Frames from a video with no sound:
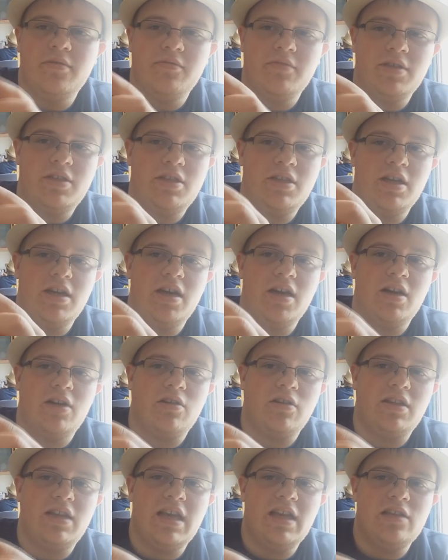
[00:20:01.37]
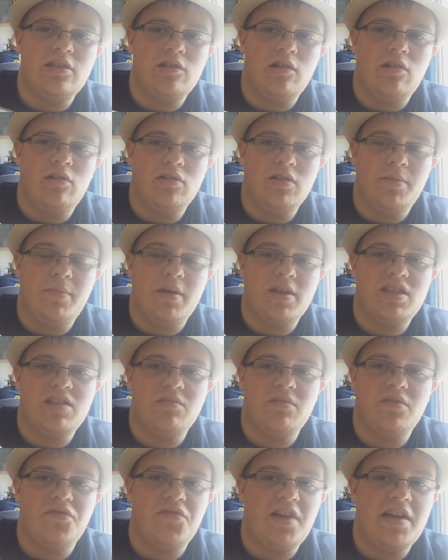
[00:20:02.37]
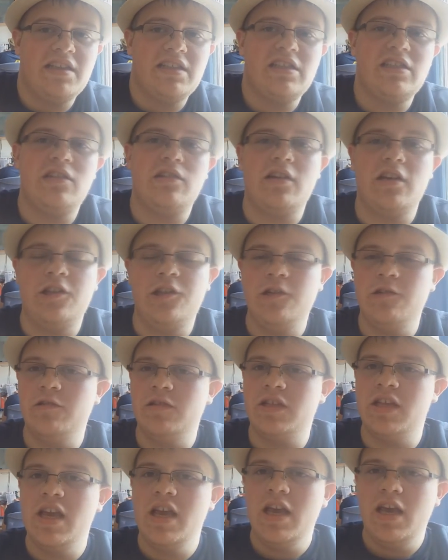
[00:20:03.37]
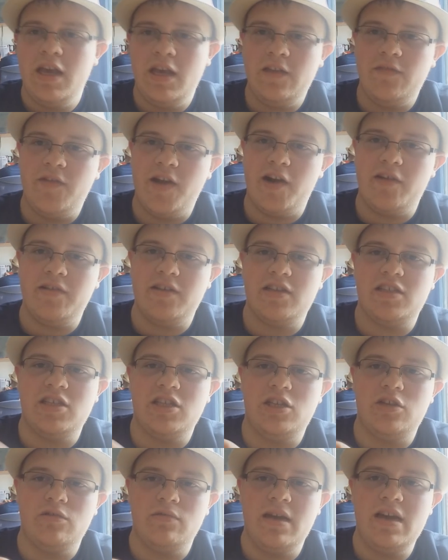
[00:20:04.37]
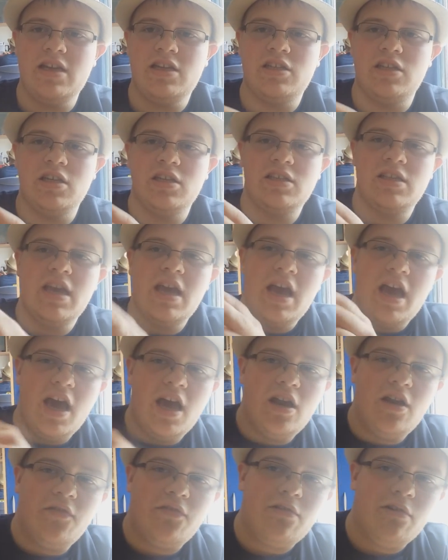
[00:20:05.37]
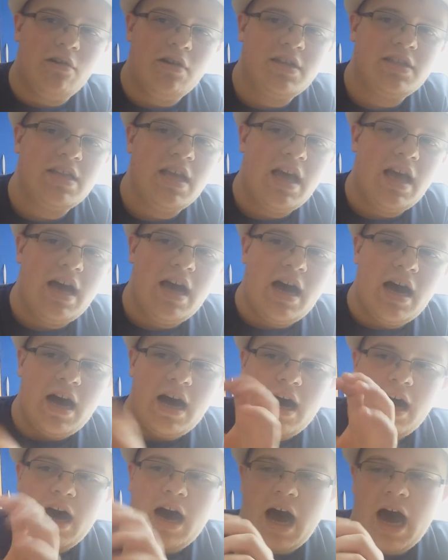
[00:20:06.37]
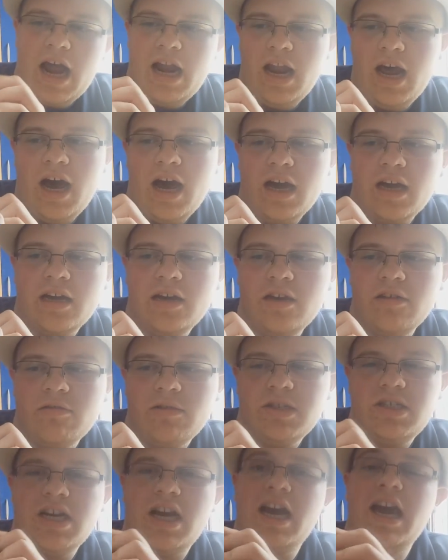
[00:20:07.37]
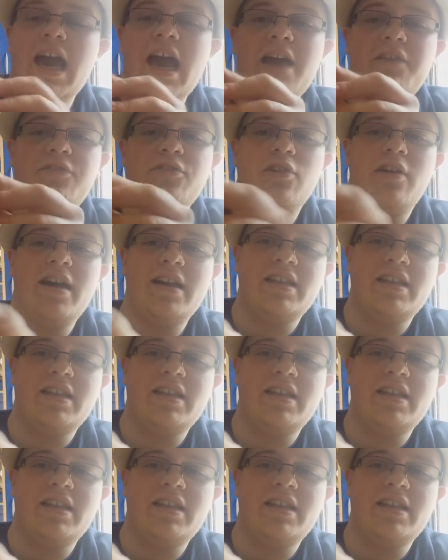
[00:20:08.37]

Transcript: which contains all the possible phrases you can use in various situations, and of course, Anhang, which I have no